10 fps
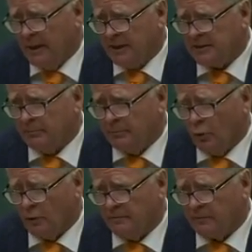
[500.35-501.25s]
it's
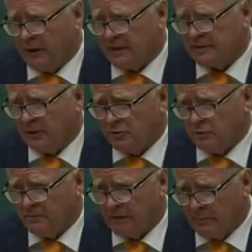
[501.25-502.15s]
important for our social
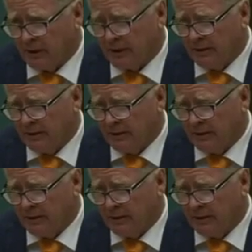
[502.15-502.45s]
fabric,